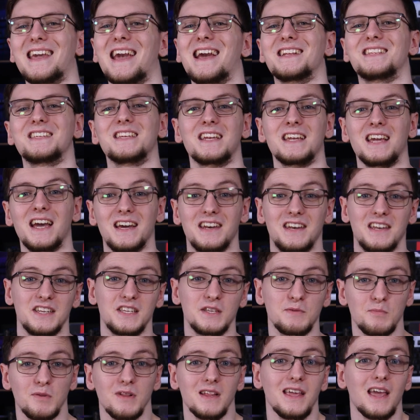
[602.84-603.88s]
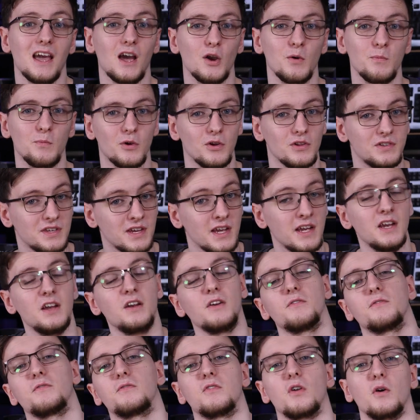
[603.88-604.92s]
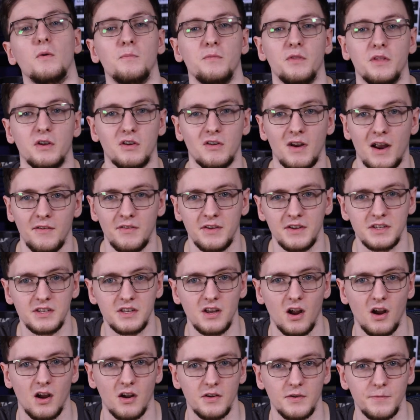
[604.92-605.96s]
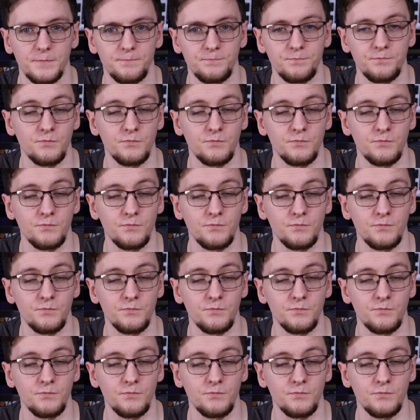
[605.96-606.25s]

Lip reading: getting a display output from the graphics card.